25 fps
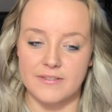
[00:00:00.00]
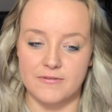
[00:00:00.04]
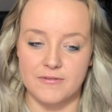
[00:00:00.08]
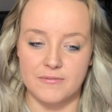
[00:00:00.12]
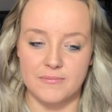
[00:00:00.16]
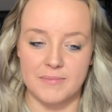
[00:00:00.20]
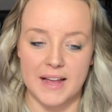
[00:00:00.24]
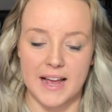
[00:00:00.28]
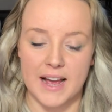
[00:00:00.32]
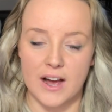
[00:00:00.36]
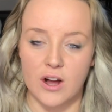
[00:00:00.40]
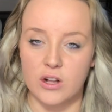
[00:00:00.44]
it
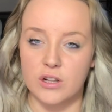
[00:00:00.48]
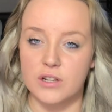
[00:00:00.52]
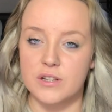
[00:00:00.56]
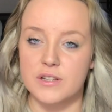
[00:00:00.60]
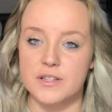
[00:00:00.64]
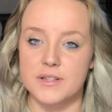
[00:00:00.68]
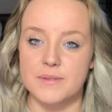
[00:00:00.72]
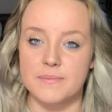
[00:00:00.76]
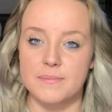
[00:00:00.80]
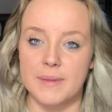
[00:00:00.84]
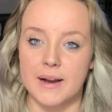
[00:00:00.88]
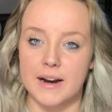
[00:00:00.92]
from like
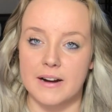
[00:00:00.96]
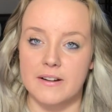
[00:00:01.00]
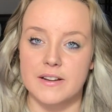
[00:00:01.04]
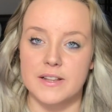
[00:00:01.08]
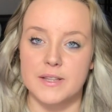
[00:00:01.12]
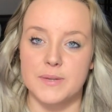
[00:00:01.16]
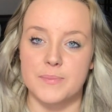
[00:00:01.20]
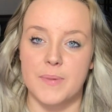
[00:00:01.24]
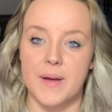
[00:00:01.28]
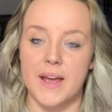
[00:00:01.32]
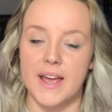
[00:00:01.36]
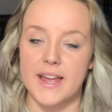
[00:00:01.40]
Hollands and
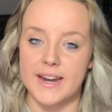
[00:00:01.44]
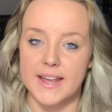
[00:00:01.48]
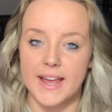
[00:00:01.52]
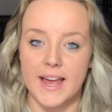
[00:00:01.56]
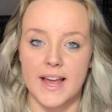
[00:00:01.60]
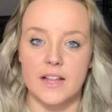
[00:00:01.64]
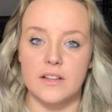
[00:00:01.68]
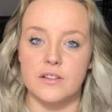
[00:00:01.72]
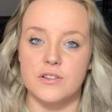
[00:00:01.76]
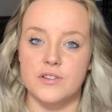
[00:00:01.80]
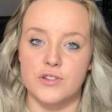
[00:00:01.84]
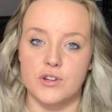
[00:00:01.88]
Barrett's, but any
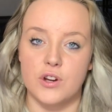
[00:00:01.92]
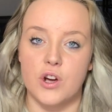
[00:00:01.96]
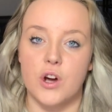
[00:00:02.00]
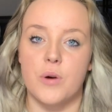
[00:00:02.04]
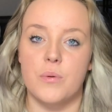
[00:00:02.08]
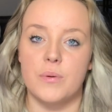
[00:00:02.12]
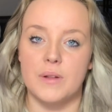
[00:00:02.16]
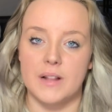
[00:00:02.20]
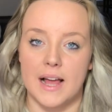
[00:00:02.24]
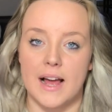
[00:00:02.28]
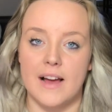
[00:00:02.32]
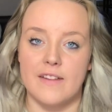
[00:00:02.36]
health
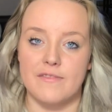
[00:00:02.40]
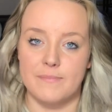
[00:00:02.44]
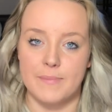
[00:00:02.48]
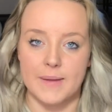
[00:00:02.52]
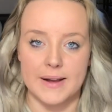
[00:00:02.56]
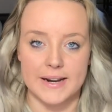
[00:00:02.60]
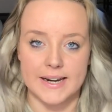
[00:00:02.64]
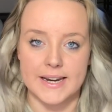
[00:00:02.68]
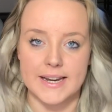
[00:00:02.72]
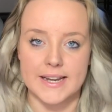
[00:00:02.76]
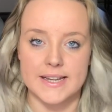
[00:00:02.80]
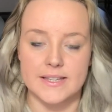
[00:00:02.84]
store will have
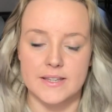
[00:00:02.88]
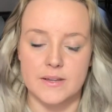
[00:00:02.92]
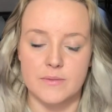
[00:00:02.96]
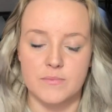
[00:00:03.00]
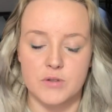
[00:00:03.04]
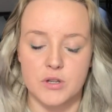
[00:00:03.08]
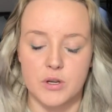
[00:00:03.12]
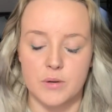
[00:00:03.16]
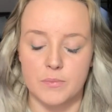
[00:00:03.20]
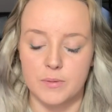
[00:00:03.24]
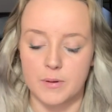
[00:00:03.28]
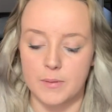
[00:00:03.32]

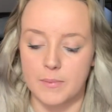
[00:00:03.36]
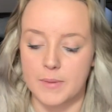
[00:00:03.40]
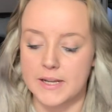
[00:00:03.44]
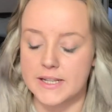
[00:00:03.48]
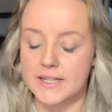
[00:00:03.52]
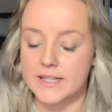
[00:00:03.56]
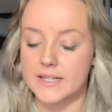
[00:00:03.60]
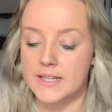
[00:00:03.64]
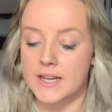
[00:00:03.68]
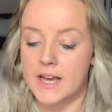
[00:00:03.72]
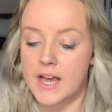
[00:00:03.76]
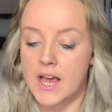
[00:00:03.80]
magnesium
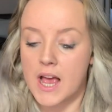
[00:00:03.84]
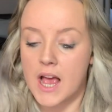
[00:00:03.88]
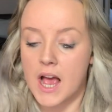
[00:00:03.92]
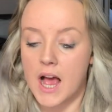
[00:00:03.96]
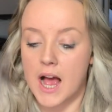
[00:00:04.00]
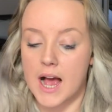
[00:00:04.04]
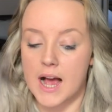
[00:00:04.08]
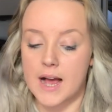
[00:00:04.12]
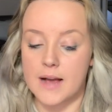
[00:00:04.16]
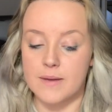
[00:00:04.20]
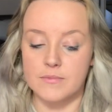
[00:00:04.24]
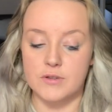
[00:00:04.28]
supplements.
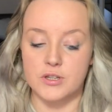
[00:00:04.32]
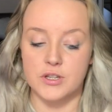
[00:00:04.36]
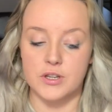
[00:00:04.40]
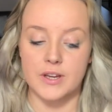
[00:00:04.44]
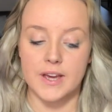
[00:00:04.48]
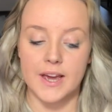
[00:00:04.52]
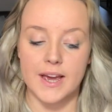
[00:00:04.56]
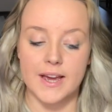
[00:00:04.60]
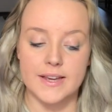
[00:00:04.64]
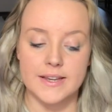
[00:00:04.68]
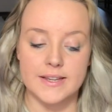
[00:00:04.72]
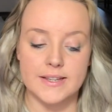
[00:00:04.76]
So
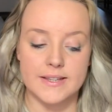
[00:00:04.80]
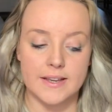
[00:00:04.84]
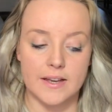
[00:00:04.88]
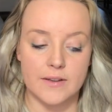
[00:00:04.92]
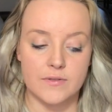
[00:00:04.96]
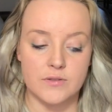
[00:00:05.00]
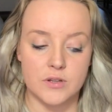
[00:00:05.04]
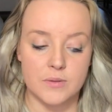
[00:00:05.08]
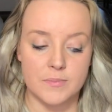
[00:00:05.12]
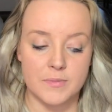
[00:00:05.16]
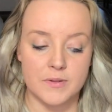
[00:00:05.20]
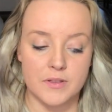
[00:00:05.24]
get
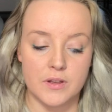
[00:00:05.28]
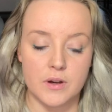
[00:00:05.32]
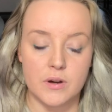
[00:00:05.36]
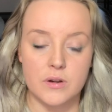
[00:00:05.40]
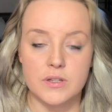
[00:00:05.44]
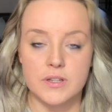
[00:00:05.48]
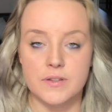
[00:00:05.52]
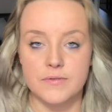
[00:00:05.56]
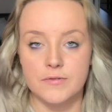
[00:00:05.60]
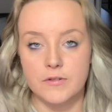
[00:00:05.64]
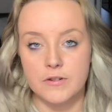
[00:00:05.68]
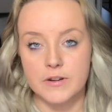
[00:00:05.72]
yourself some of
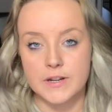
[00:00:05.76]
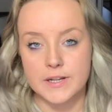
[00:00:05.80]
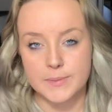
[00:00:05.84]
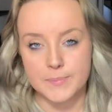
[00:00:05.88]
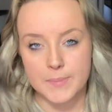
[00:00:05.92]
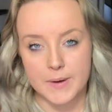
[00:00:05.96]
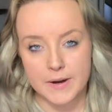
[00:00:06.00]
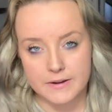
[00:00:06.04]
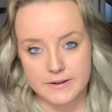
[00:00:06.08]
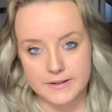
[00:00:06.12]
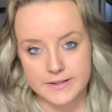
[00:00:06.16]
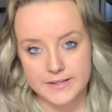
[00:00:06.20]
those if you're
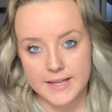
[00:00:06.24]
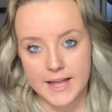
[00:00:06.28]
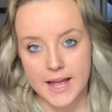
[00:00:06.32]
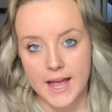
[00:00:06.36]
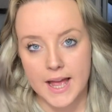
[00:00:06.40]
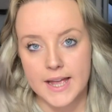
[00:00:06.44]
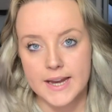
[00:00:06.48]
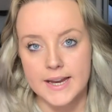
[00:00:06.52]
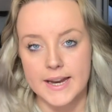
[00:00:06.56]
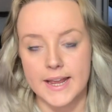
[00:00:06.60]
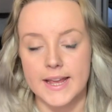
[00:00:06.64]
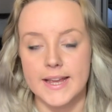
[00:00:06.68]
experiencing the
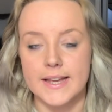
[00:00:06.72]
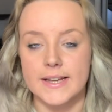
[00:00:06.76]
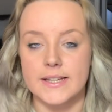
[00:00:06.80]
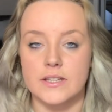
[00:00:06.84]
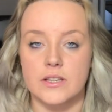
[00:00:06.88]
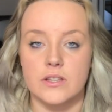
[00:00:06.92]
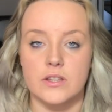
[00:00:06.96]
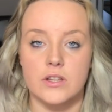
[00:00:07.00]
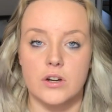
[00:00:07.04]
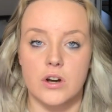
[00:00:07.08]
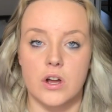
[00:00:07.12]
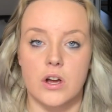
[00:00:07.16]

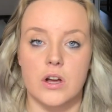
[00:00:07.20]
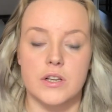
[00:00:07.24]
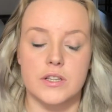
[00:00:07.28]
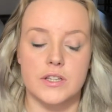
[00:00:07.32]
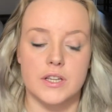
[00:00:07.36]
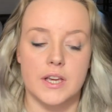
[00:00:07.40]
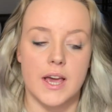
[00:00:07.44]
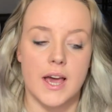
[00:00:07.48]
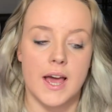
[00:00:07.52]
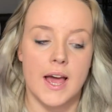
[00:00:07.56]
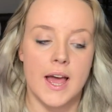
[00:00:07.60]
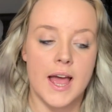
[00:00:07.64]
headaches and the
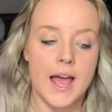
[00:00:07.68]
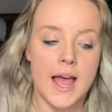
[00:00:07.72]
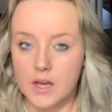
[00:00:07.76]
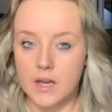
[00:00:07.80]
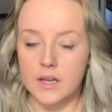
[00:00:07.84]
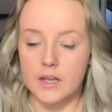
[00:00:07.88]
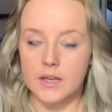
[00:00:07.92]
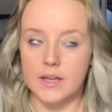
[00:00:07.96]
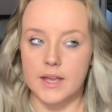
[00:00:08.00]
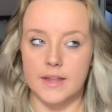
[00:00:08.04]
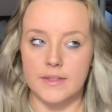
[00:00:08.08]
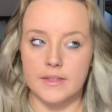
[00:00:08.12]
nausea.
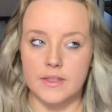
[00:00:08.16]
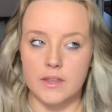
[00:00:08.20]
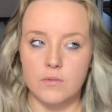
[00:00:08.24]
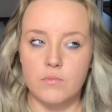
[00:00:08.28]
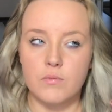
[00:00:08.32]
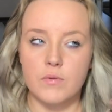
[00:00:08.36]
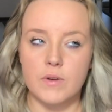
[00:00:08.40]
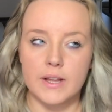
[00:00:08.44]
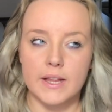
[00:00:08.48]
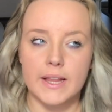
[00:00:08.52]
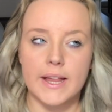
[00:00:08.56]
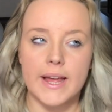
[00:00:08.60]
Yeah, they
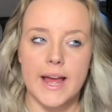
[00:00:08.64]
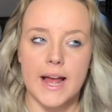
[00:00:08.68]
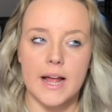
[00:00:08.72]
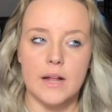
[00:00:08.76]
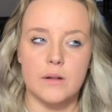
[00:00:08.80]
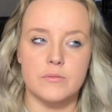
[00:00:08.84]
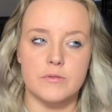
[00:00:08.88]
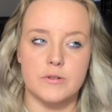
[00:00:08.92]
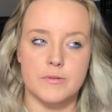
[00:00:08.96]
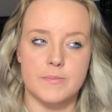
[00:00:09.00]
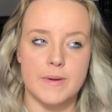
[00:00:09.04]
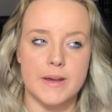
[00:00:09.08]
really
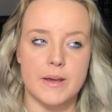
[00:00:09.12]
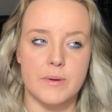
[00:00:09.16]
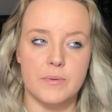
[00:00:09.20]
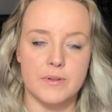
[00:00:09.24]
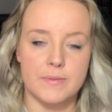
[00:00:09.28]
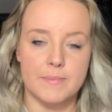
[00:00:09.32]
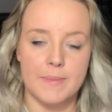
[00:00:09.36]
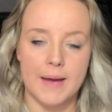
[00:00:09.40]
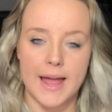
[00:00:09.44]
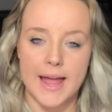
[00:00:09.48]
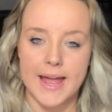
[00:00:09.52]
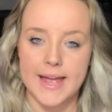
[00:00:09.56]
helped me
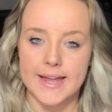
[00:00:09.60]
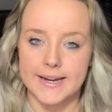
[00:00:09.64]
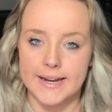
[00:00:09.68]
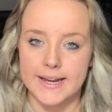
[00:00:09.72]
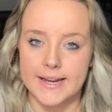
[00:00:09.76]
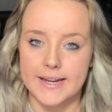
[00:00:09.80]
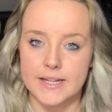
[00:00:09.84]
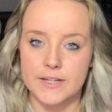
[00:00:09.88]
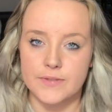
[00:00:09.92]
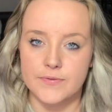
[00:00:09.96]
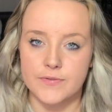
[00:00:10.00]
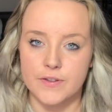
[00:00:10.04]
with my
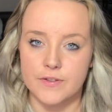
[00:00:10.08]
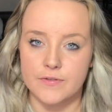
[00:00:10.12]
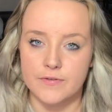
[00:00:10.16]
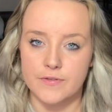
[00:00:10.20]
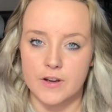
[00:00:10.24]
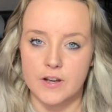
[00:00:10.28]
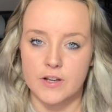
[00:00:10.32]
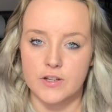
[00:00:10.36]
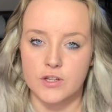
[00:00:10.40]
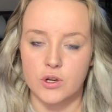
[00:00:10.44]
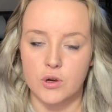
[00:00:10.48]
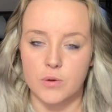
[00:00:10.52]
headaches for the
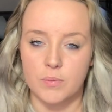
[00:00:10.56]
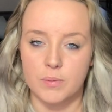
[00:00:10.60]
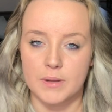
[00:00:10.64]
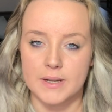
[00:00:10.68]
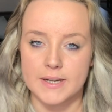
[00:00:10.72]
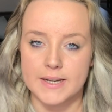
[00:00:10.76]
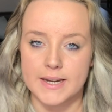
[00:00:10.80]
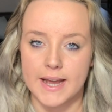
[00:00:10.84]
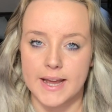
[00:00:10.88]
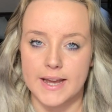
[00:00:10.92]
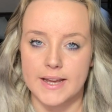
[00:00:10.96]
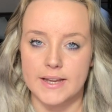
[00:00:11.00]
first couple
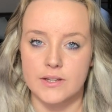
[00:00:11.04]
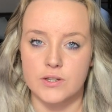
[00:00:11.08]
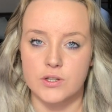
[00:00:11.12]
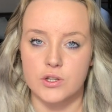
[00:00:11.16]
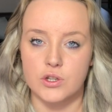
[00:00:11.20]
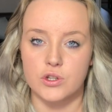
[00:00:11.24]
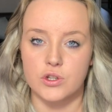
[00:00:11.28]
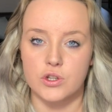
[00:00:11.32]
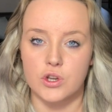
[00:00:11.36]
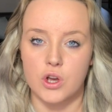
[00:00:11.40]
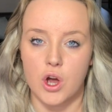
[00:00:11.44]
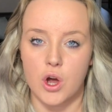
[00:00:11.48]
of
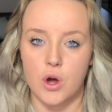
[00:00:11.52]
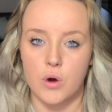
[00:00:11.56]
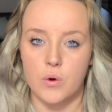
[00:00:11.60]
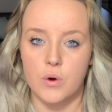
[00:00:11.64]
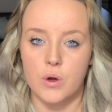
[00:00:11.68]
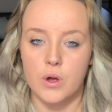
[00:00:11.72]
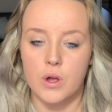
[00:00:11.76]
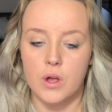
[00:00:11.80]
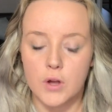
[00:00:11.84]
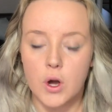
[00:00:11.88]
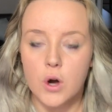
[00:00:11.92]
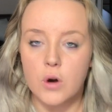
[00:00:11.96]
days,
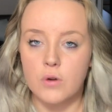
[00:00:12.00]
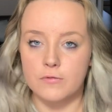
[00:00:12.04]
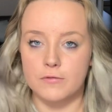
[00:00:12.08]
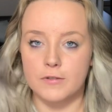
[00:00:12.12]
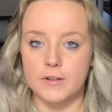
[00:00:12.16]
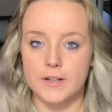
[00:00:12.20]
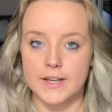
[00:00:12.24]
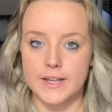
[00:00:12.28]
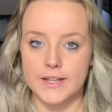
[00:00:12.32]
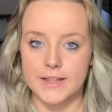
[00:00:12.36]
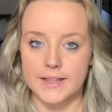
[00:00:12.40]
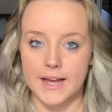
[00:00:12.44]
so
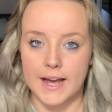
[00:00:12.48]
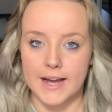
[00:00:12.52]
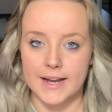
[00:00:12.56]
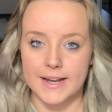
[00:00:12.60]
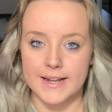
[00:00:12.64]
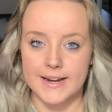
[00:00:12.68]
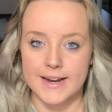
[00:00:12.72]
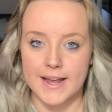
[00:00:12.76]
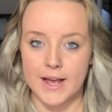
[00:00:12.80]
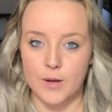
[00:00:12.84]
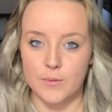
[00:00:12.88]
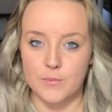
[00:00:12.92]
hopefully that
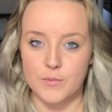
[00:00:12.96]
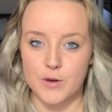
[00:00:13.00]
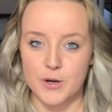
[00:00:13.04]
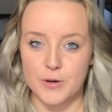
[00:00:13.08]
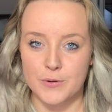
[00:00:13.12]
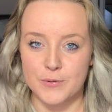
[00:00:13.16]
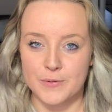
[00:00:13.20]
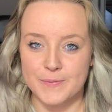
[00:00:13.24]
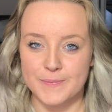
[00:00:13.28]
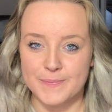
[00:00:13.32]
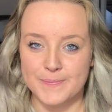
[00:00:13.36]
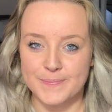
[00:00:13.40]
can help
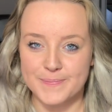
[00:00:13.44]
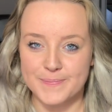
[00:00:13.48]
you.